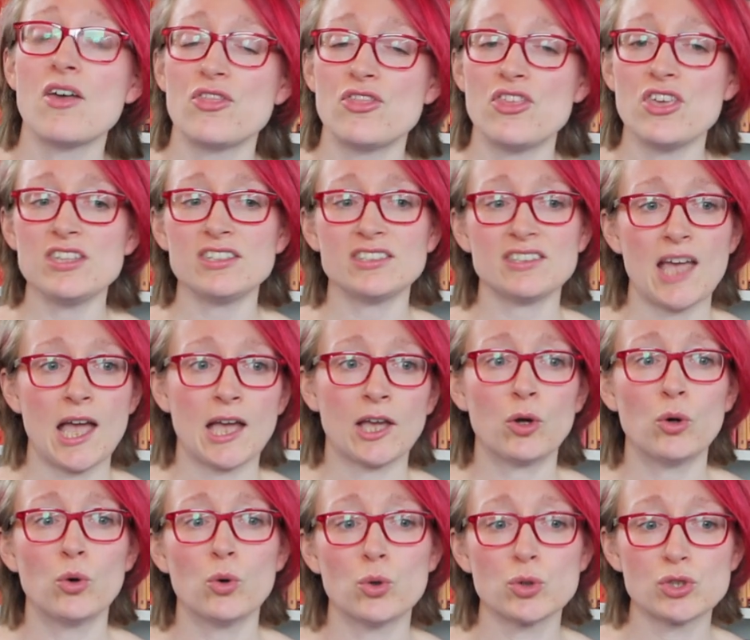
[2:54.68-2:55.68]
this can
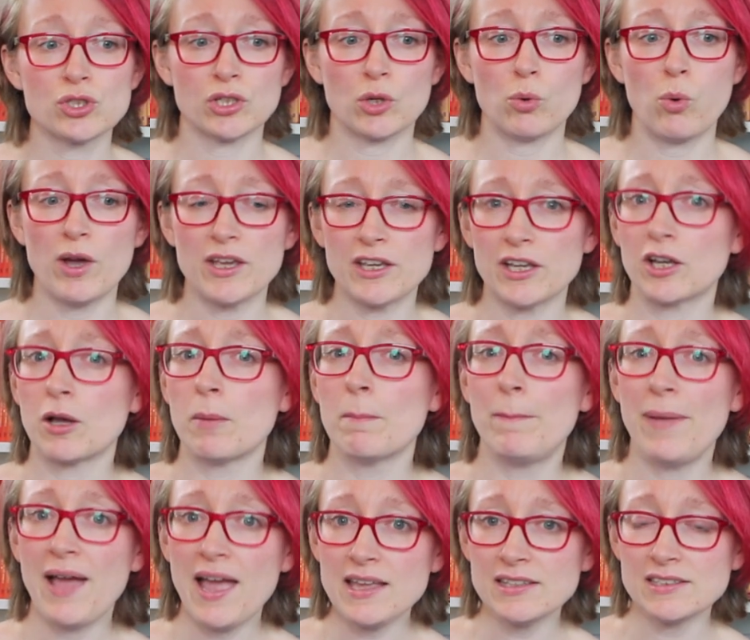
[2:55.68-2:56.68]
cause quite a
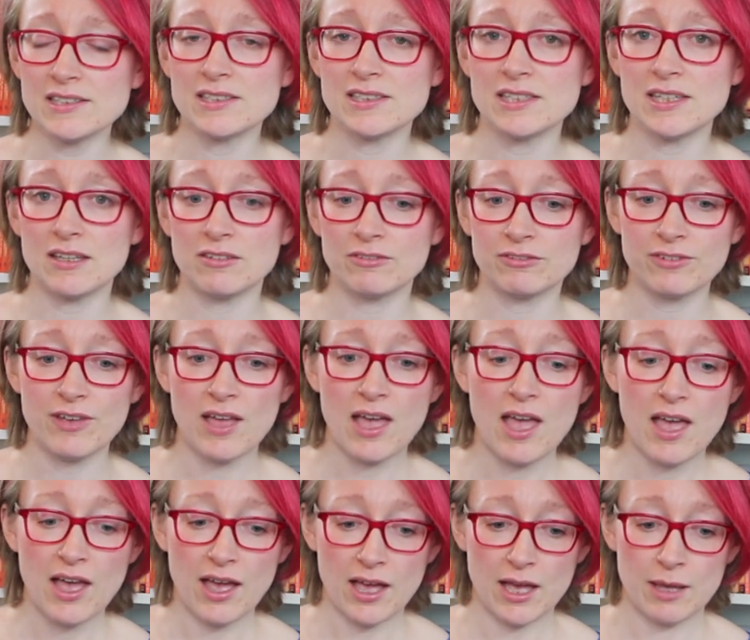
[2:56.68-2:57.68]
competitive
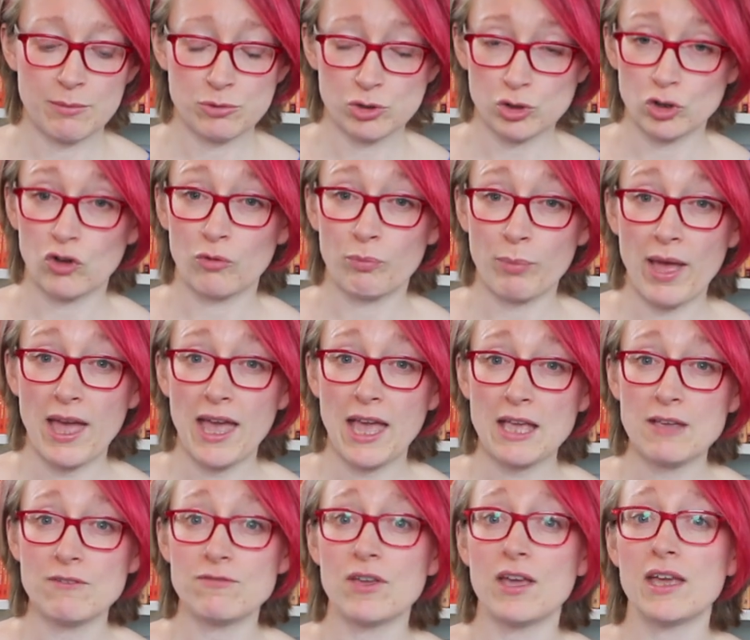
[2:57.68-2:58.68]
Um, sort of
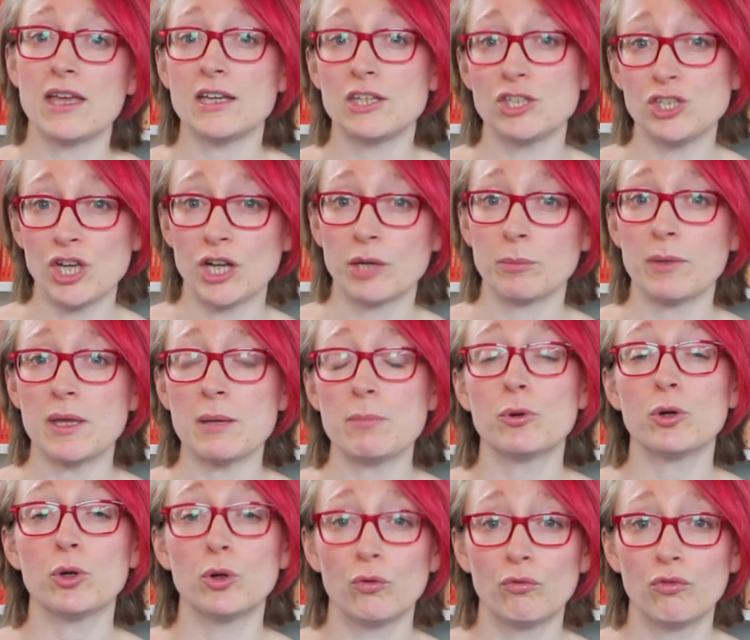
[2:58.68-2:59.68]
behaviour in young
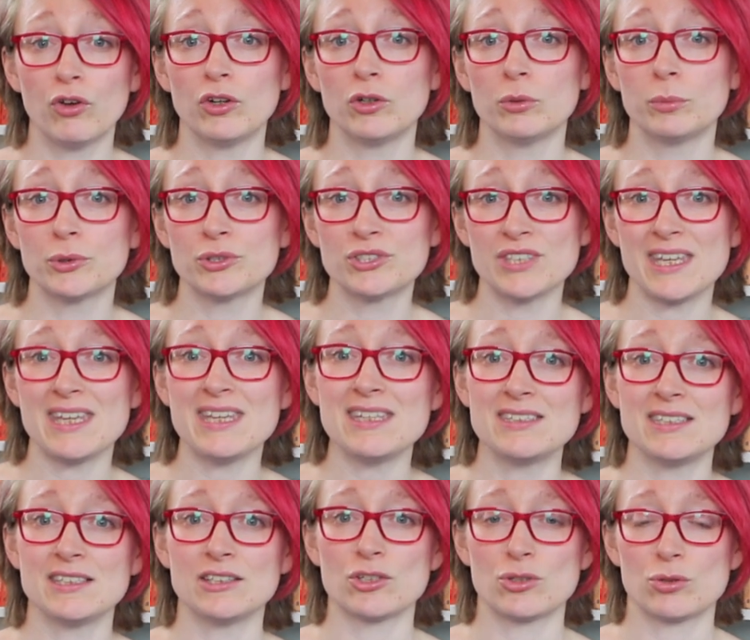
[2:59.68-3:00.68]
people who are vulnerable to
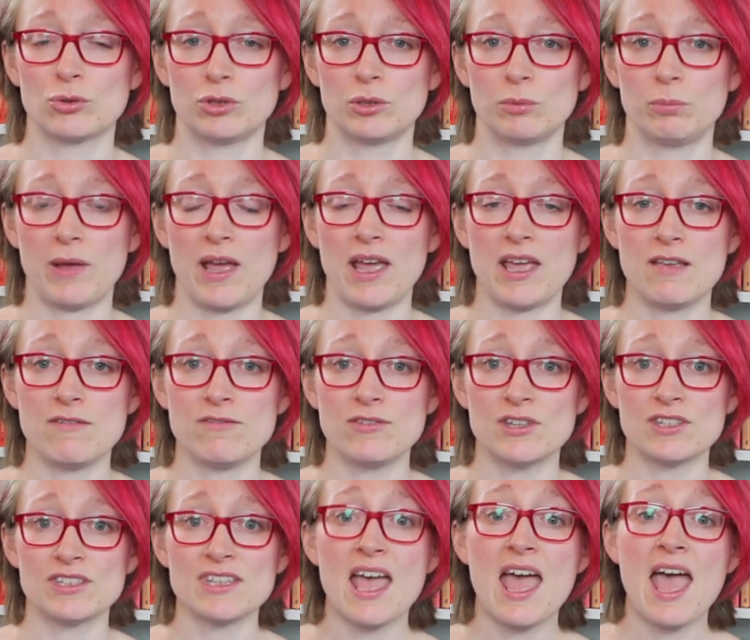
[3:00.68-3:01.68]
eating disorder
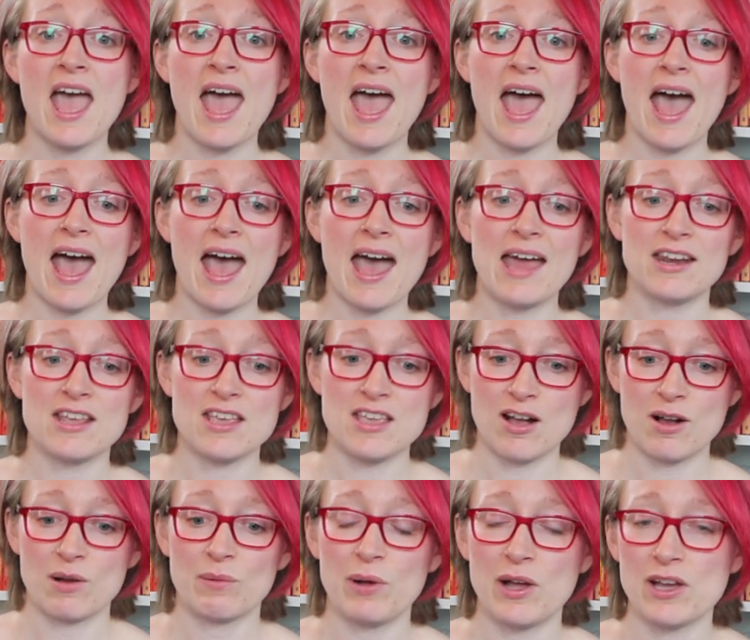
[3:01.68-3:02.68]
behaviours. And a
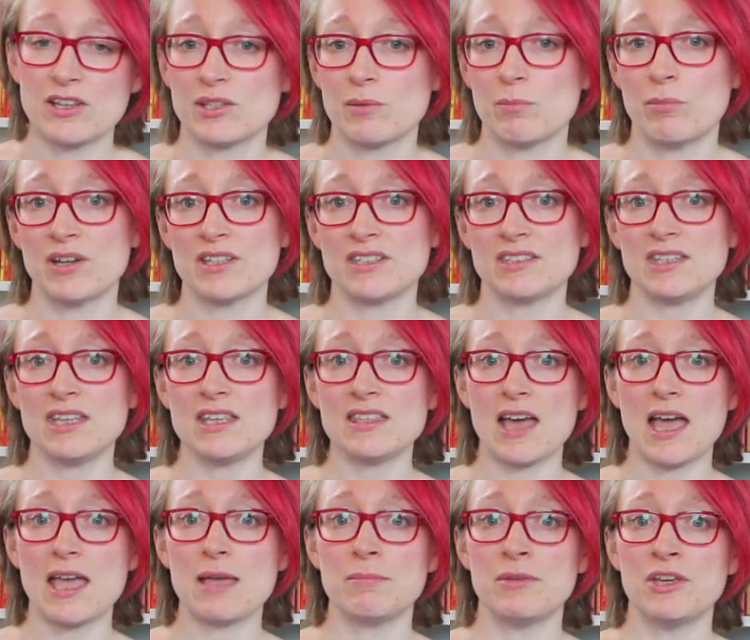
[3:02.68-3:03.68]
young person might see
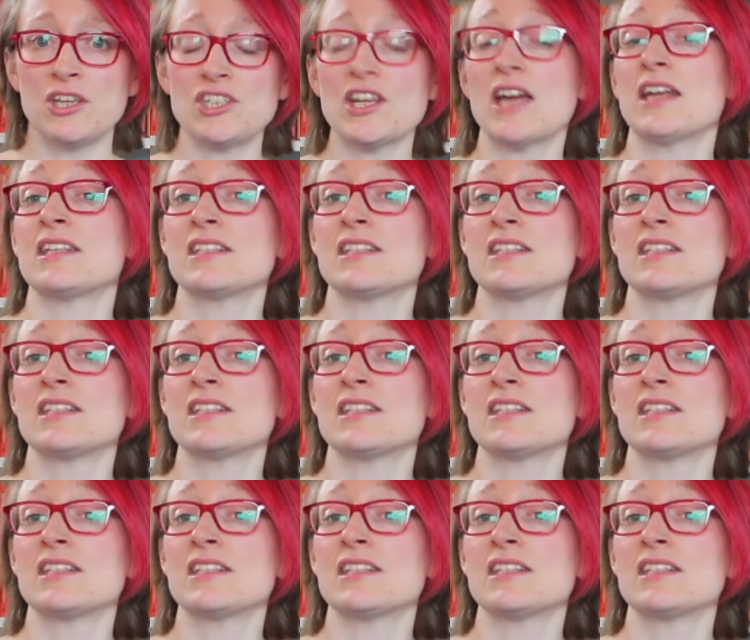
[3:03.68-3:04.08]
that image, and